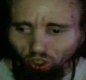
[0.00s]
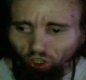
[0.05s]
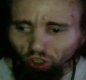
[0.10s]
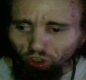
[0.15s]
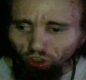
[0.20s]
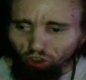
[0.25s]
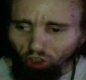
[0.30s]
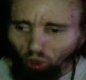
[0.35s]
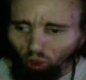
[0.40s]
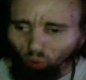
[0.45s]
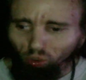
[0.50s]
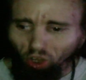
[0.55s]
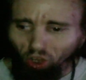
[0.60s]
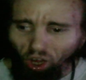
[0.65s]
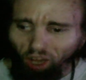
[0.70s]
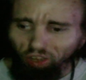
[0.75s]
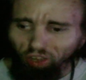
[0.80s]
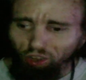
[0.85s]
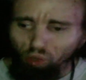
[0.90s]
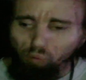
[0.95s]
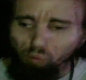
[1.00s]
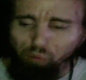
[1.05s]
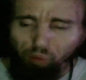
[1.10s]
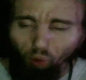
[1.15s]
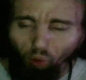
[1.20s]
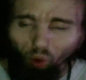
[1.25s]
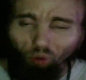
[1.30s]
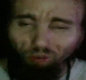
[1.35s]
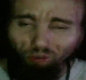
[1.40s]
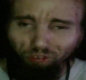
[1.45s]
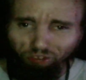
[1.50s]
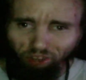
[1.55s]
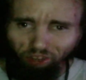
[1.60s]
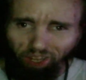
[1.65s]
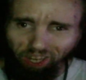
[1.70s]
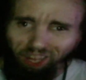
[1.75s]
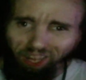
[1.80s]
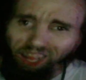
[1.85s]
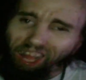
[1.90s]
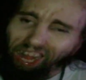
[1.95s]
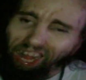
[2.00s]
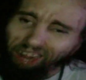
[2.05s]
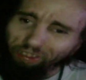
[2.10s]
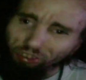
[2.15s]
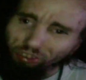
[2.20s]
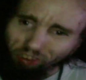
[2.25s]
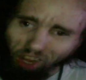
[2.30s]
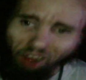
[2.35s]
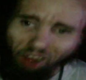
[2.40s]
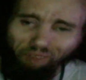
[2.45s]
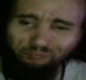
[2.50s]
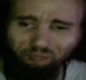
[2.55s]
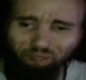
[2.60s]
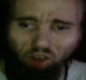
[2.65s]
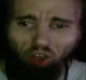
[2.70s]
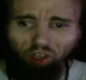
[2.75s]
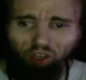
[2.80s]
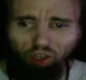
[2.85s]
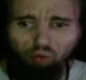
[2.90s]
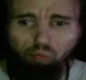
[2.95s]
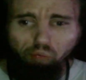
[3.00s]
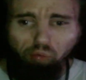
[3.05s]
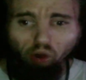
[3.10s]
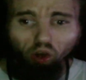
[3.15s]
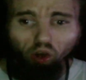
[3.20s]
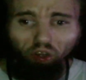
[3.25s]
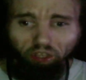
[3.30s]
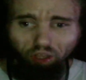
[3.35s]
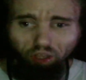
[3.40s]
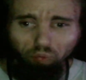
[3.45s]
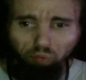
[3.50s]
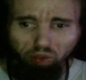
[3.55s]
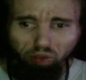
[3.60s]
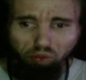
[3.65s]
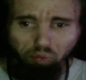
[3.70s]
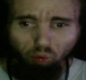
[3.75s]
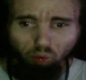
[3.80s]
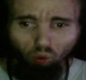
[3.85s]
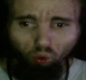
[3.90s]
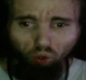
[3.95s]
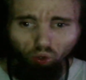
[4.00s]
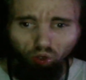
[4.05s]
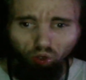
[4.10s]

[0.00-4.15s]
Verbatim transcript: So cut the bullshit and stop fucking bullying people.